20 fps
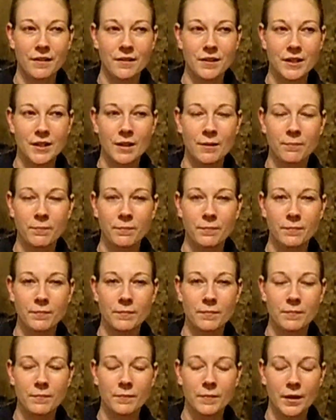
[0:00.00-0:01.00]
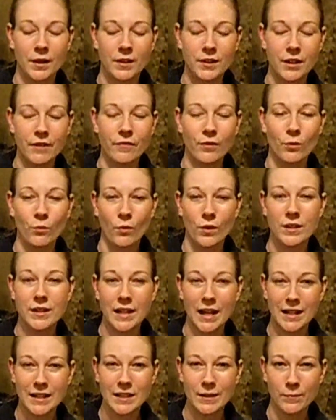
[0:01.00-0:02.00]
some different ones
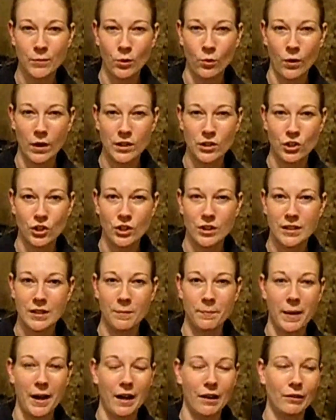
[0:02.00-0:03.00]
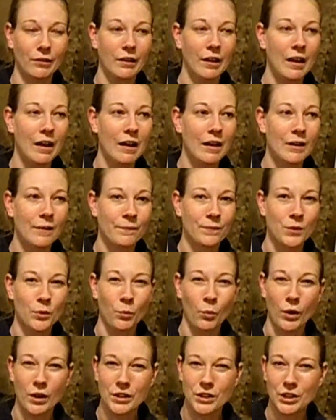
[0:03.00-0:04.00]
had some questions about
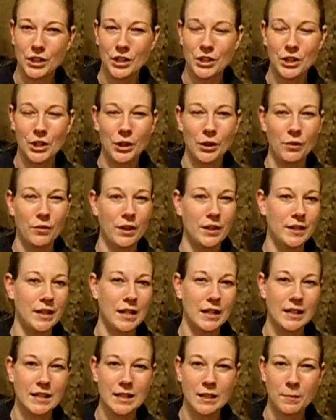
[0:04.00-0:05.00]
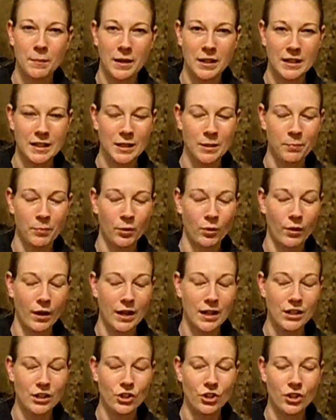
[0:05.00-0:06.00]
what to do. They needed some
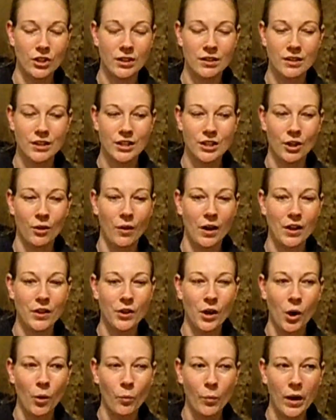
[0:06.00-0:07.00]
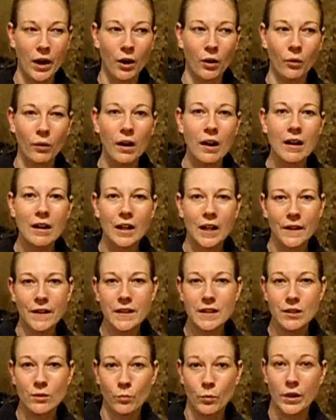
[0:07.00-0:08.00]
inspiration, so I thought, well, this
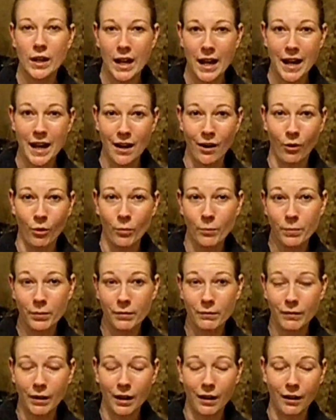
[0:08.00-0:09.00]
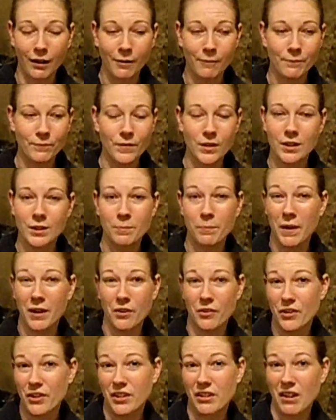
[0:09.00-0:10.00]
would help. It's better
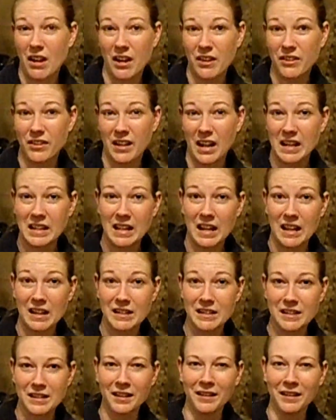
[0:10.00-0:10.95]
than nothing, I guess.